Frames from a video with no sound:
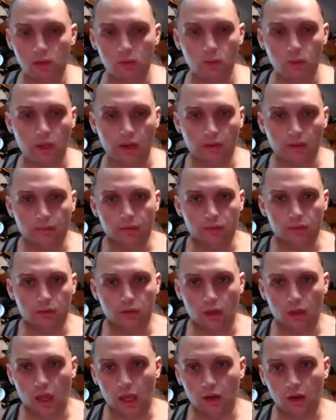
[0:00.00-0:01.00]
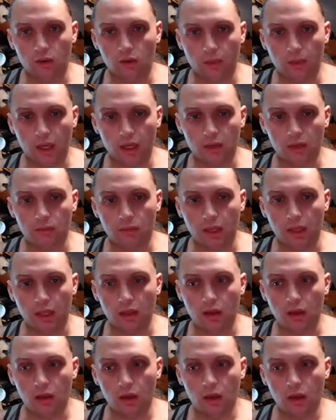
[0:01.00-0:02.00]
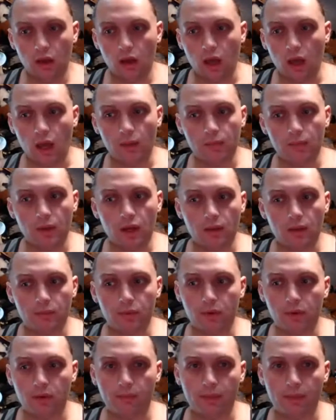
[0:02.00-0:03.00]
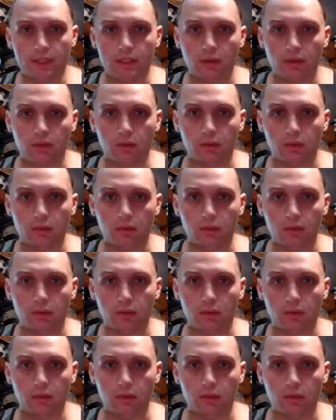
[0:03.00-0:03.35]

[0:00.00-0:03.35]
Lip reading: Whatever. I don't mind, but I'm not putting myself